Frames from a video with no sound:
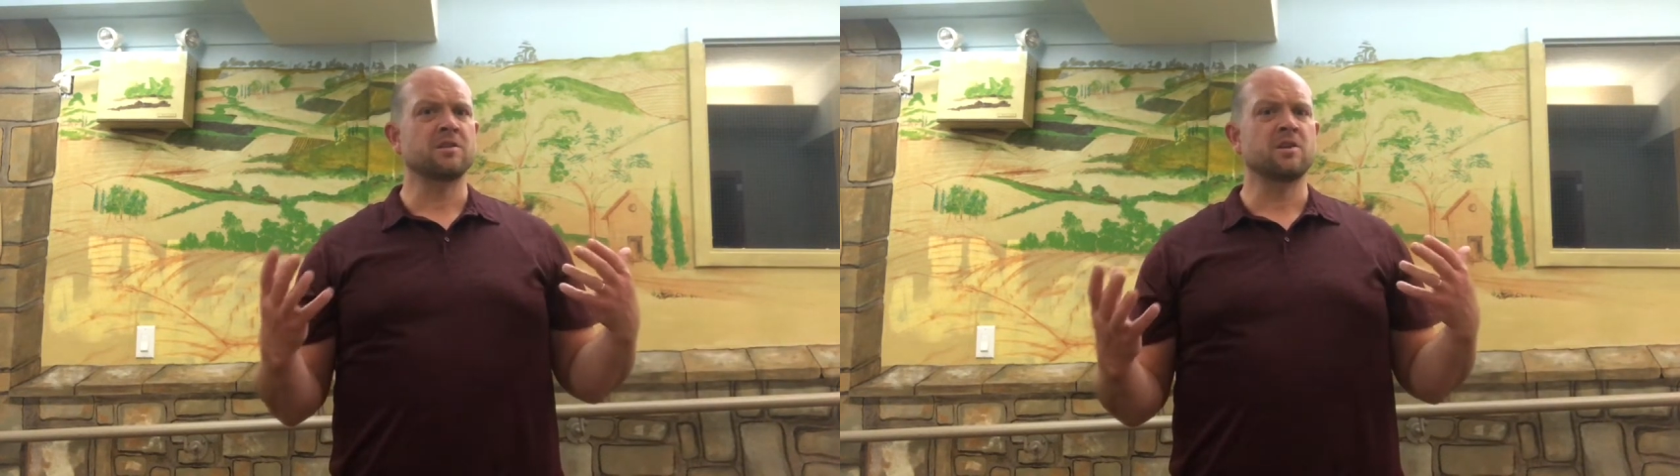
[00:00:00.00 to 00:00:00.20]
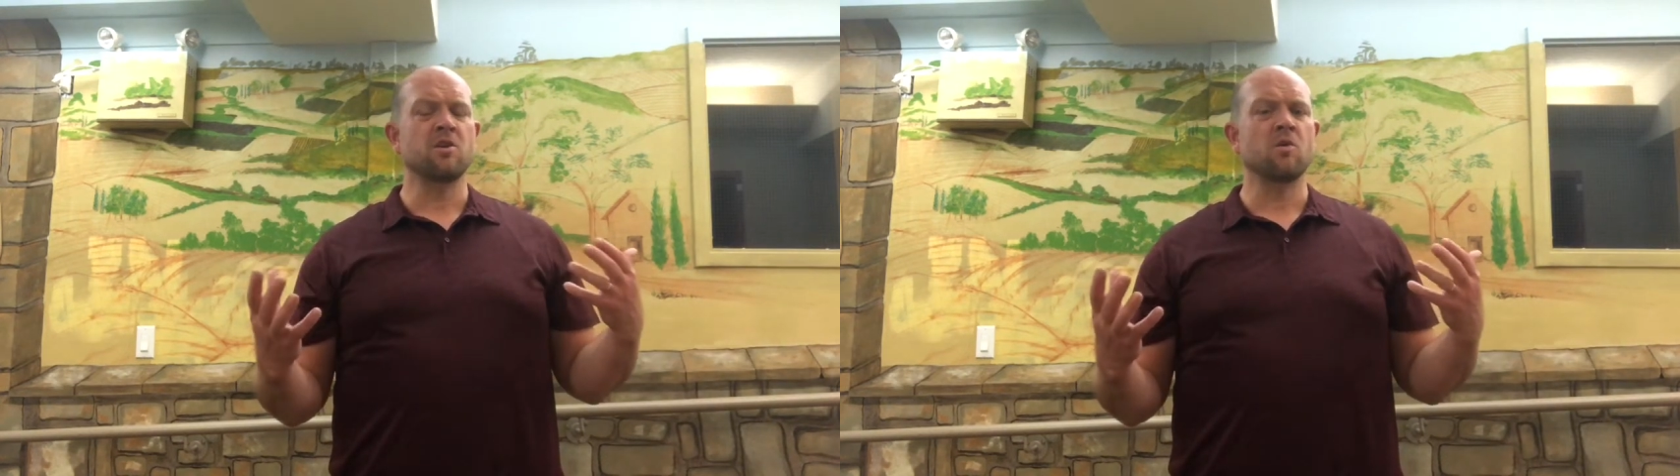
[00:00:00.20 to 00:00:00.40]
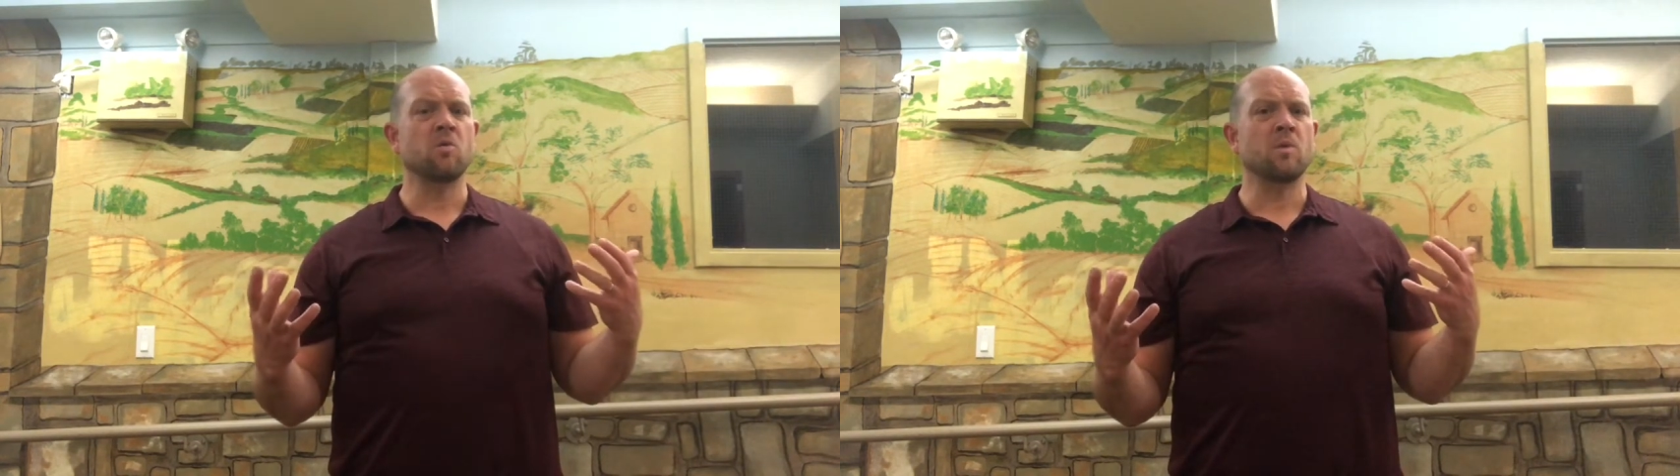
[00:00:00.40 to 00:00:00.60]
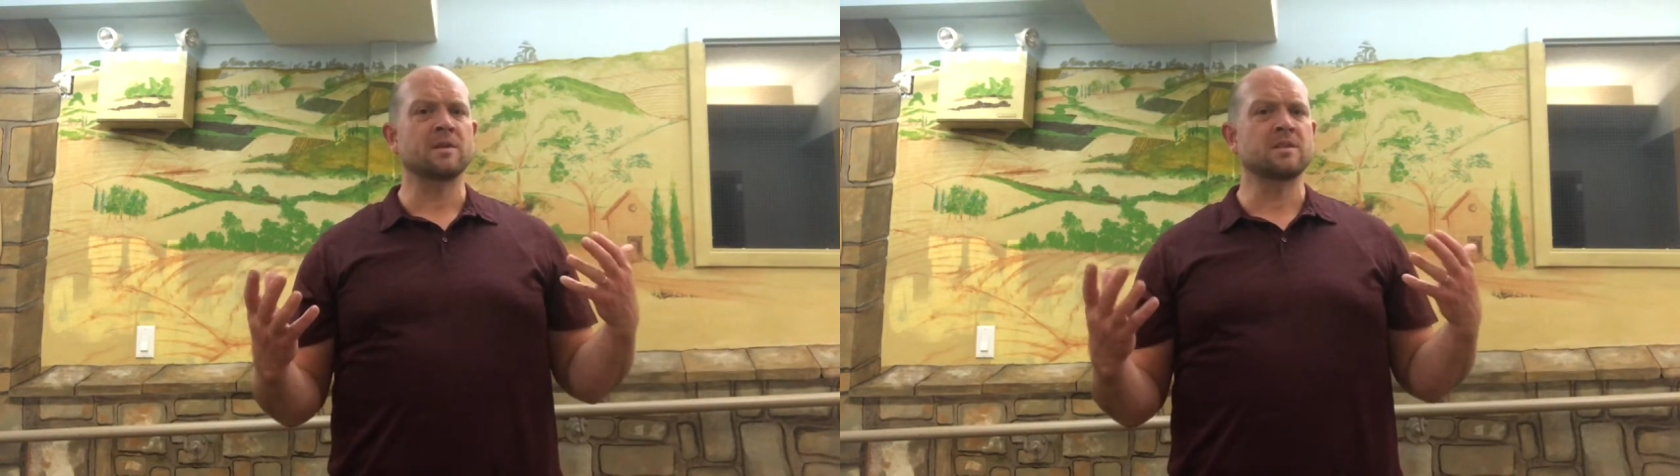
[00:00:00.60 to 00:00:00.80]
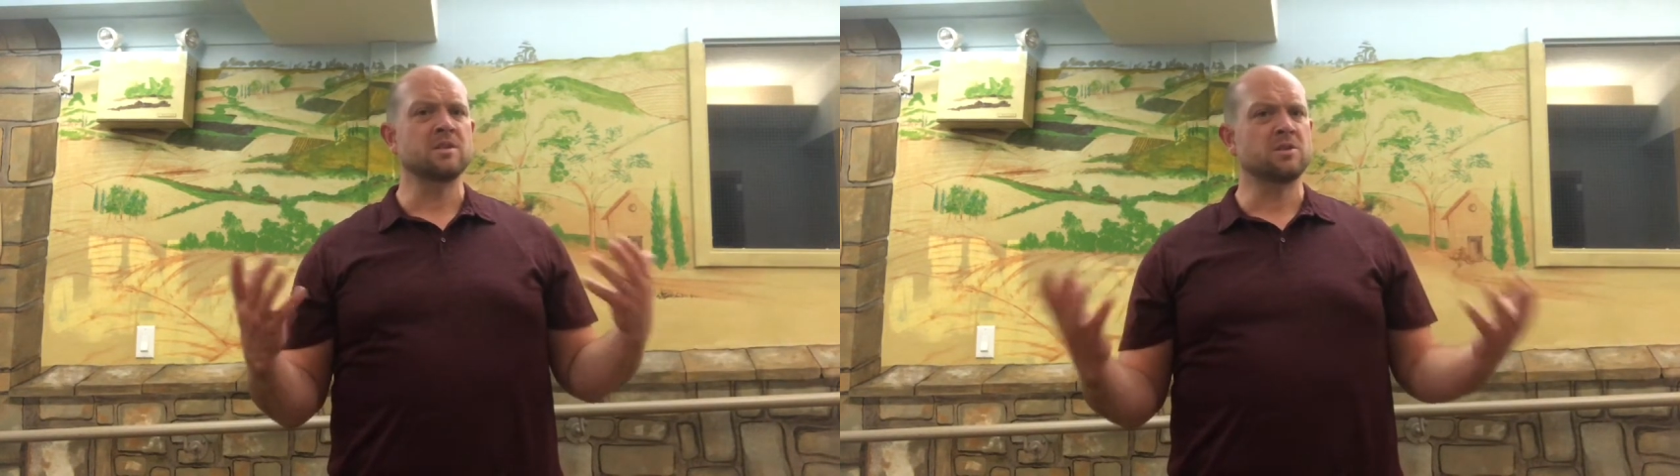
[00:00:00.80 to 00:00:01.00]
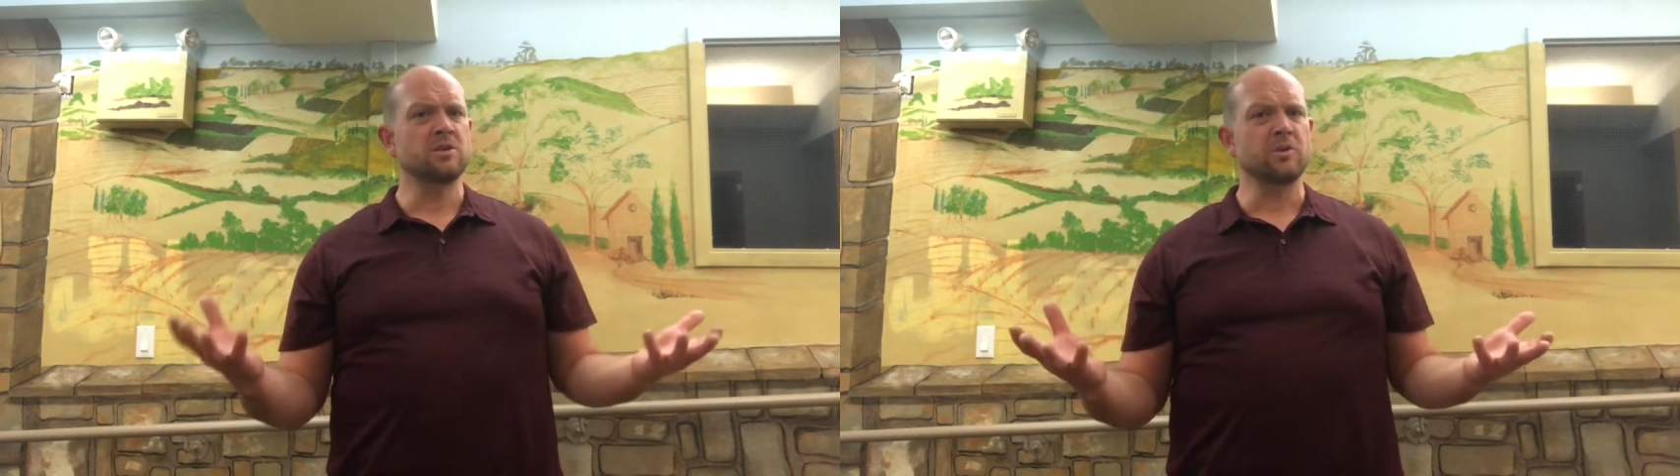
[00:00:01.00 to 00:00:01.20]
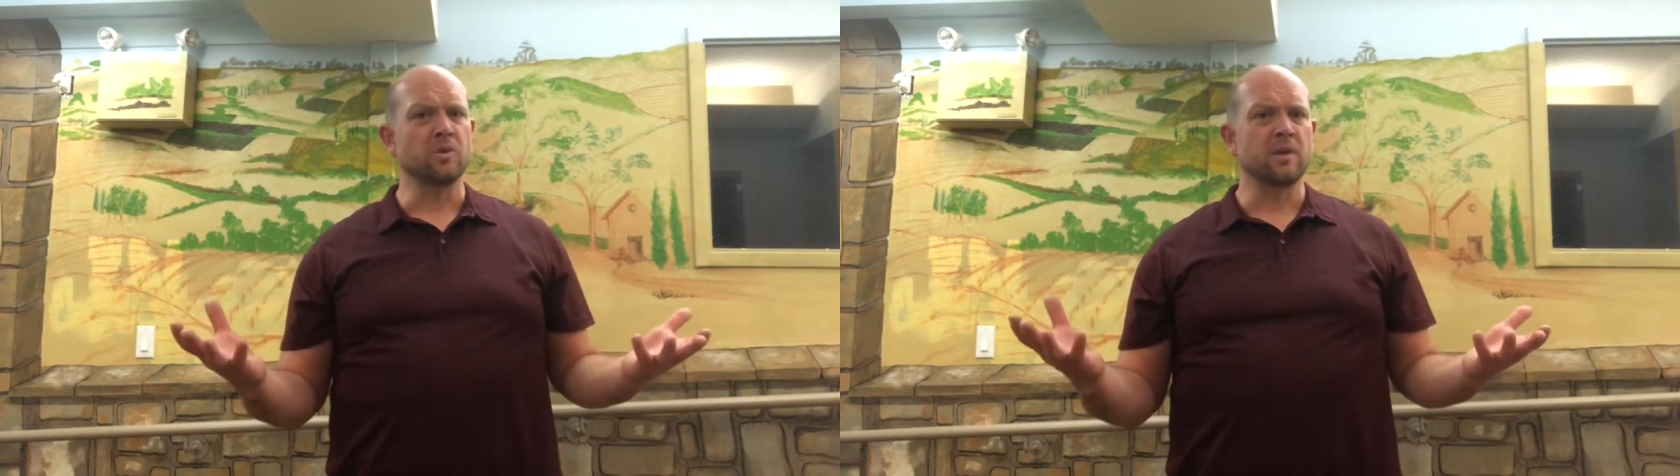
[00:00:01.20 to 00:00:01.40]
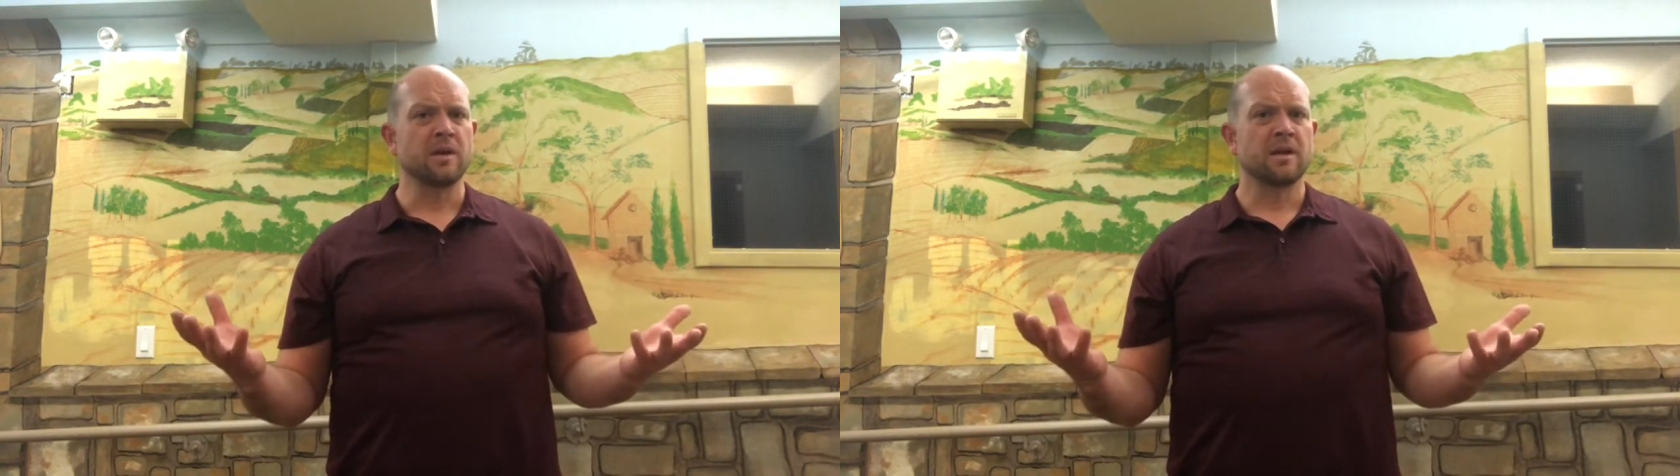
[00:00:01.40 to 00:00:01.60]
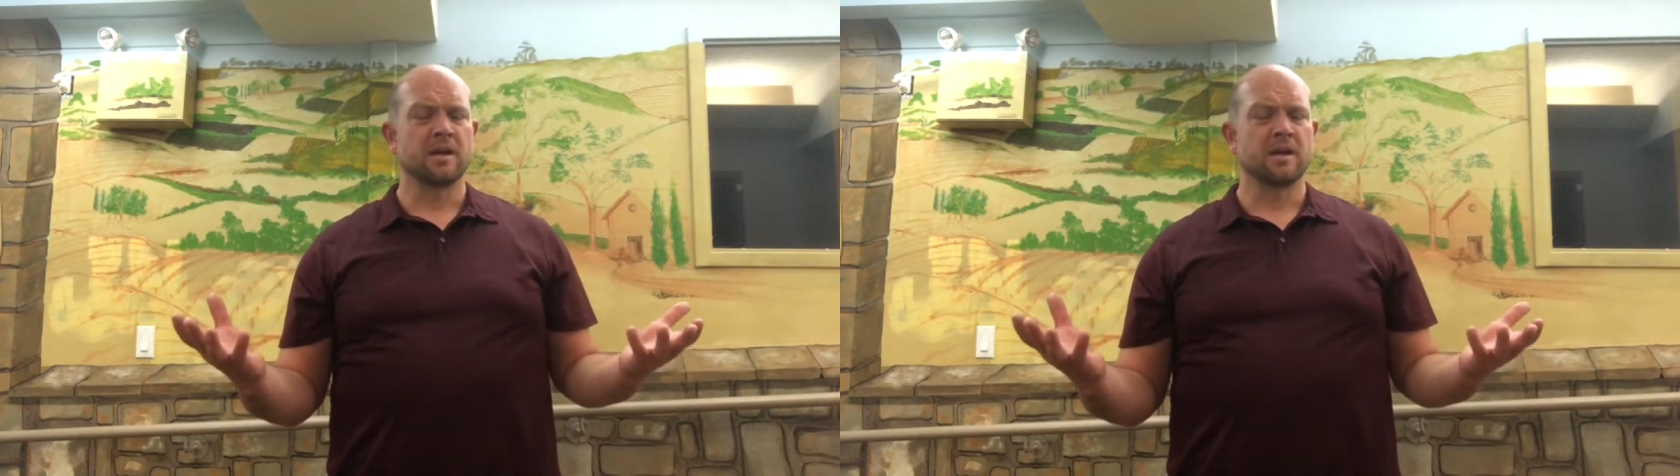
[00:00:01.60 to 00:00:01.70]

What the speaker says: to know what to do